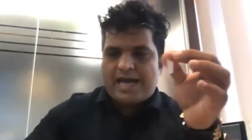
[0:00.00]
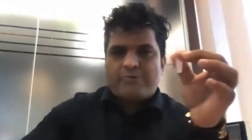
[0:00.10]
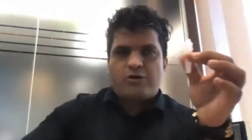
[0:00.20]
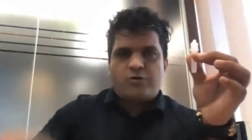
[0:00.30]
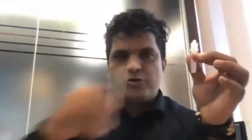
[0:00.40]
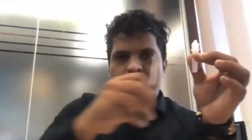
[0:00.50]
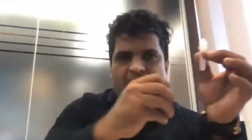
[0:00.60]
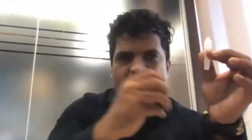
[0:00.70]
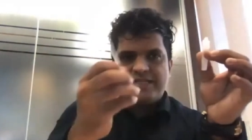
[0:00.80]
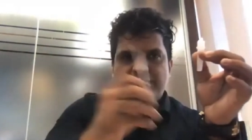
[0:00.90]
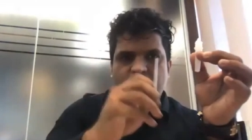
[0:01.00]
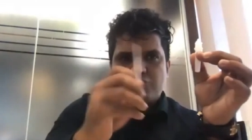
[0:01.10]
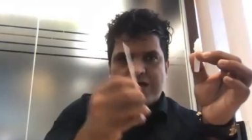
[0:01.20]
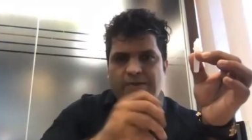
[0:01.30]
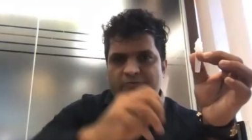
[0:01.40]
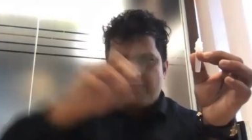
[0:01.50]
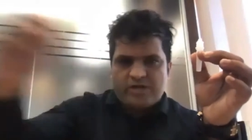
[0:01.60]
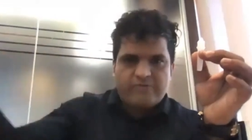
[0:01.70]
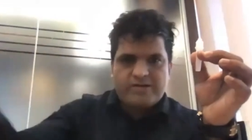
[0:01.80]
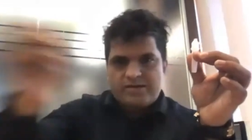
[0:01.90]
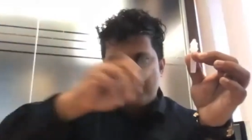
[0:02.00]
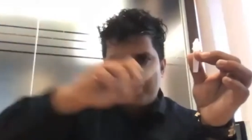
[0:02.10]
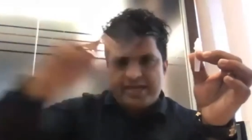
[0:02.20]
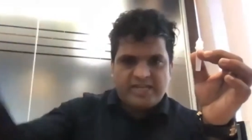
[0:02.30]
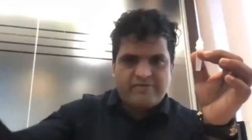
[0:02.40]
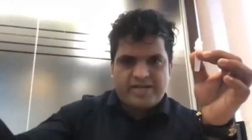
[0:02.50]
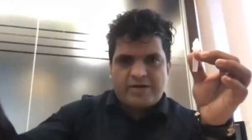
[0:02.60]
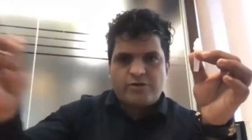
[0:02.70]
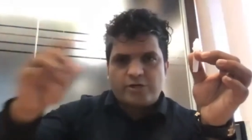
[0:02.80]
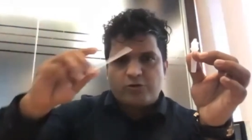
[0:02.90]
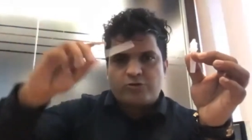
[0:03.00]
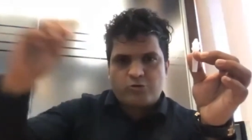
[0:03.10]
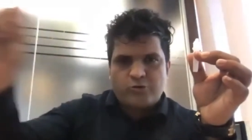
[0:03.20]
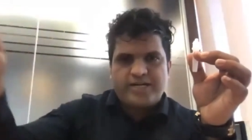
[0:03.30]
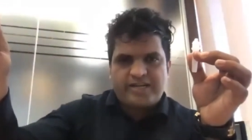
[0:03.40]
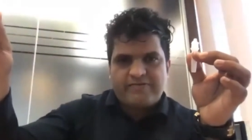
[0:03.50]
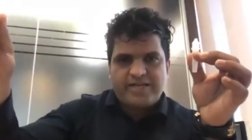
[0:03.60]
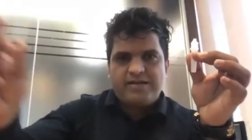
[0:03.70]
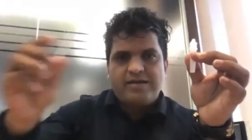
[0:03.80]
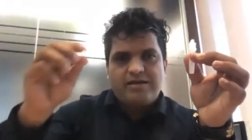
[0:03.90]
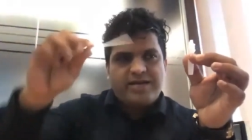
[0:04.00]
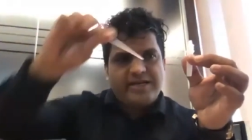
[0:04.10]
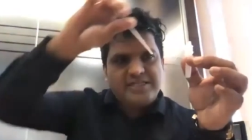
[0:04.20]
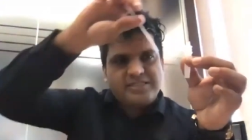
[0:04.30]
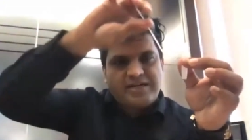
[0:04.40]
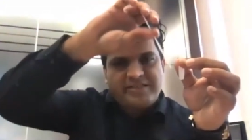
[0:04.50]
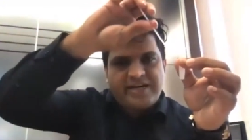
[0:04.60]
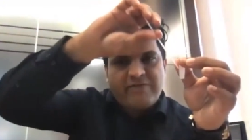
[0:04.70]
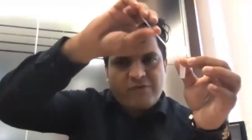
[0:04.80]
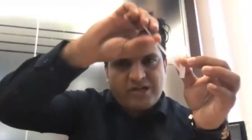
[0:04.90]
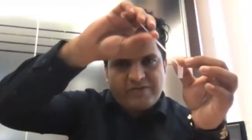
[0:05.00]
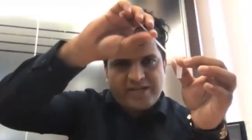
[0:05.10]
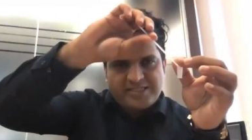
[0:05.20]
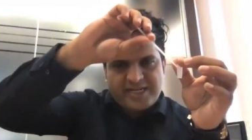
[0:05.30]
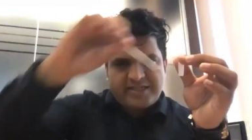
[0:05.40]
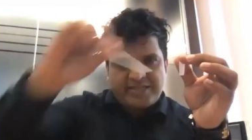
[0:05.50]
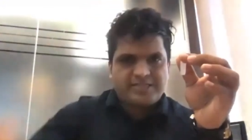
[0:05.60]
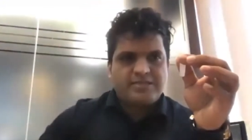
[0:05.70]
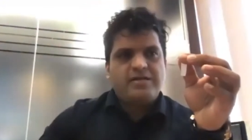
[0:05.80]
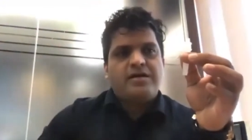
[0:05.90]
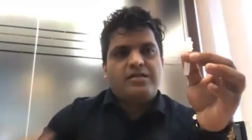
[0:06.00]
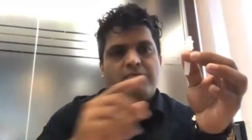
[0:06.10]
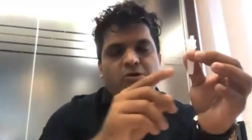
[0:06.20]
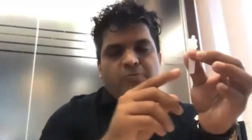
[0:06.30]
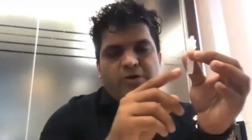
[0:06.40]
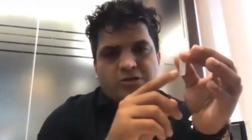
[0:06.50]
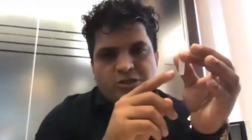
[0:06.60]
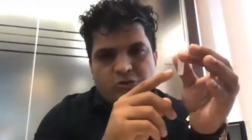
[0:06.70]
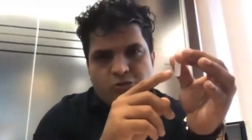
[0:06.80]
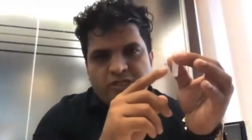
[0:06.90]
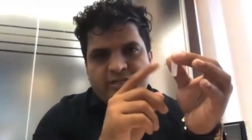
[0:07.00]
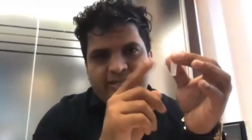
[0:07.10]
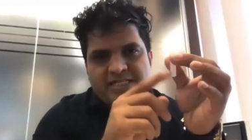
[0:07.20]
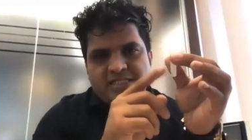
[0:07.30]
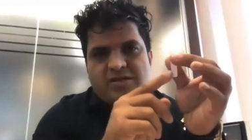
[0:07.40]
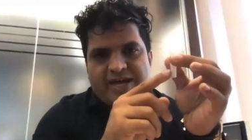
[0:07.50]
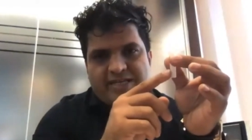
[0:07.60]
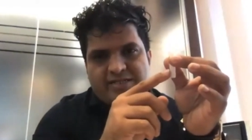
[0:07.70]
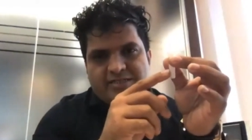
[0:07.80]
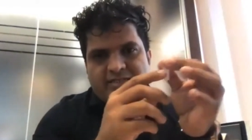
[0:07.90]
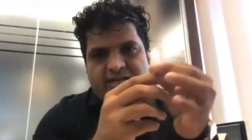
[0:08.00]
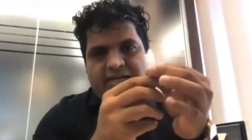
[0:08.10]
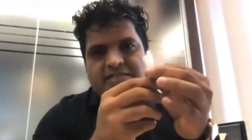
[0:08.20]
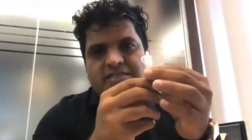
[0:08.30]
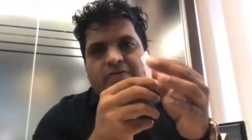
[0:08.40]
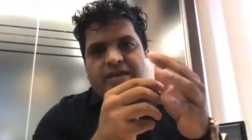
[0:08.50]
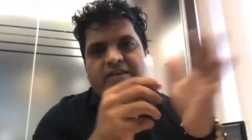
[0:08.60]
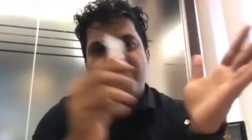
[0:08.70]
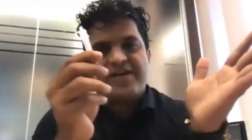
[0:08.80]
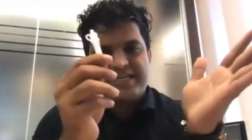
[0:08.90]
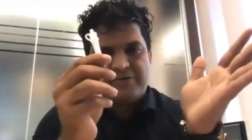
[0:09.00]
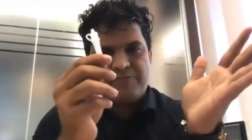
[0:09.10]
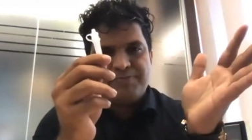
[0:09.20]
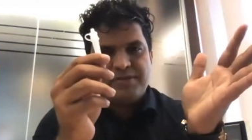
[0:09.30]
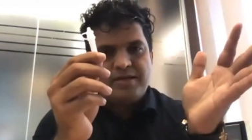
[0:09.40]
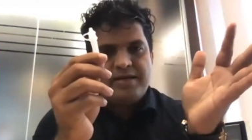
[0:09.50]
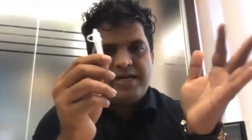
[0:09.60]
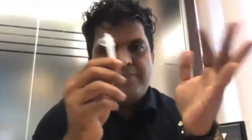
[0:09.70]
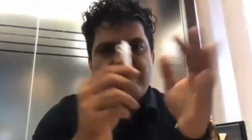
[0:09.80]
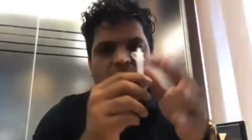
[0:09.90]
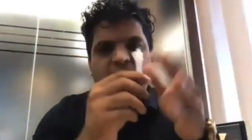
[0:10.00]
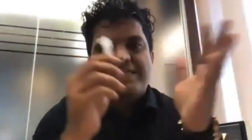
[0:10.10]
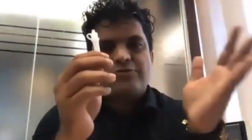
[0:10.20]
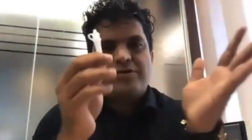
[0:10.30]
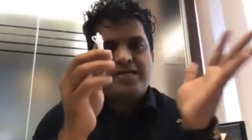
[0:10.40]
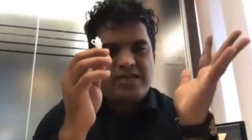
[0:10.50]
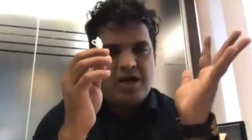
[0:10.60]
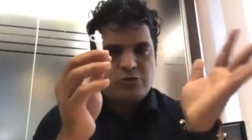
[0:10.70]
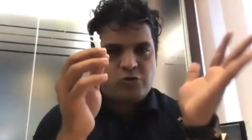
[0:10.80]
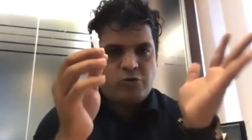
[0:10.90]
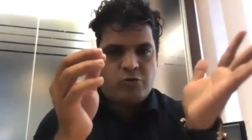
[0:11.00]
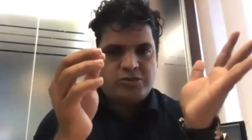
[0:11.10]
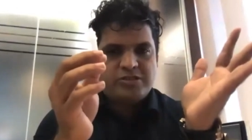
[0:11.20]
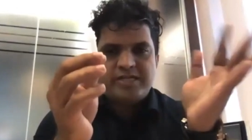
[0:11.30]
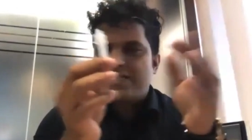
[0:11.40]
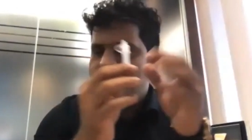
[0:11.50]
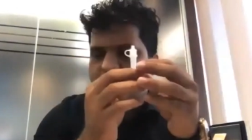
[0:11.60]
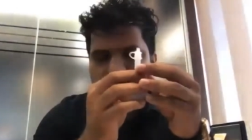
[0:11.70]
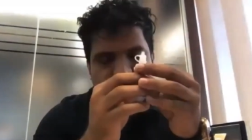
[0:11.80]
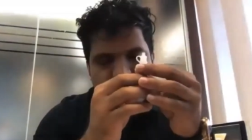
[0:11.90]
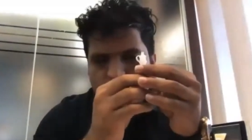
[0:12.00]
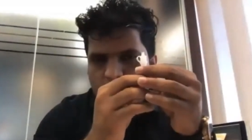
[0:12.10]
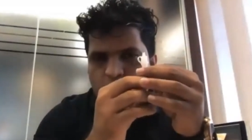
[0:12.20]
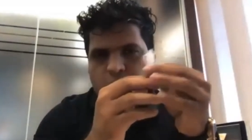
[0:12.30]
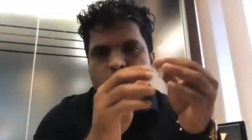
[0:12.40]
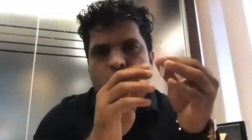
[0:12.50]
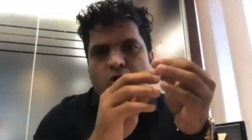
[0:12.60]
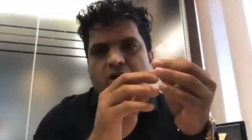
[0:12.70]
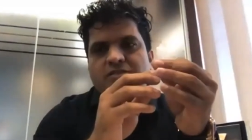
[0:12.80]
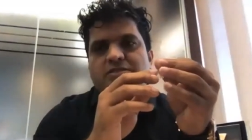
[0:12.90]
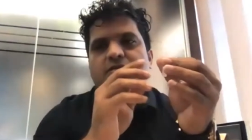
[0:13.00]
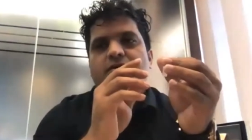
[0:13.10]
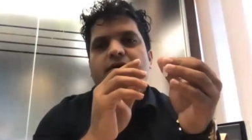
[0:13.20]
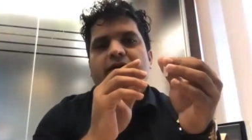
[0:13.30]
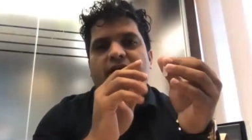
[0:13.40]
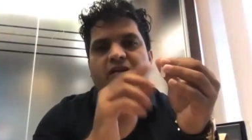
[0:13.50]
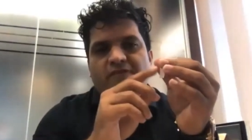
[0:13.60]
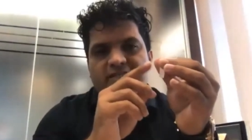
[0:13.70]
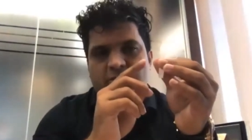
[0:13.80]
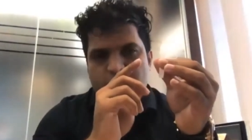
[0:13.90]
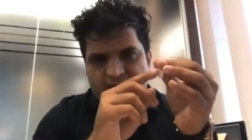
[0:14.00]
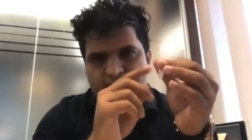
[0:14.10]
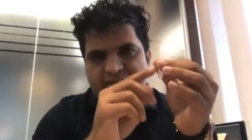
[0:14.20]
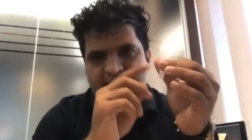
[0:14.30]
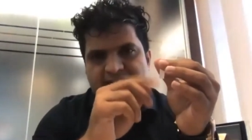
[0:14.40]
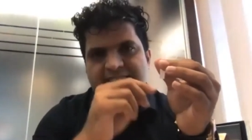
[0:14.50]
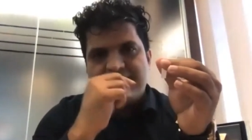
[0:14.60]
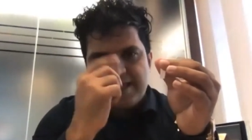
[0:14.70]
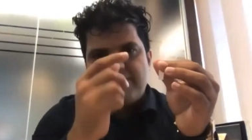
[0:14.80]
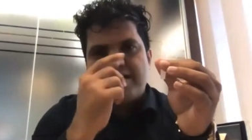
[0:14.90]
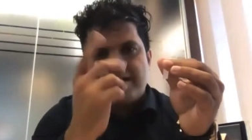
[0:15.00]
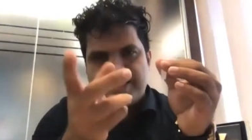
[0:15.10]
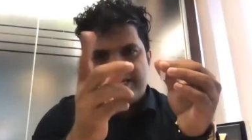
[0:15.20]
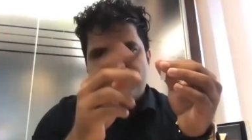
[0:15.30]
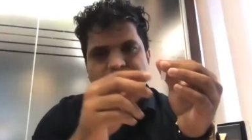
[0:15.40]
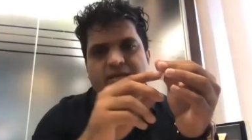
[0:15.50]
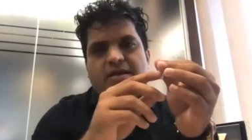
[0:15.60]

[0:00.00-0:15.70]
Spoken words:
I'm not going to carry this swab forever anywhere. I don't need to throw it anywhere. It has contained forever inside this. Number two, because the solution kills the virus, it is now ineffective. It becomes as good as a household host. It is not going to cause infection to anybody else ever again.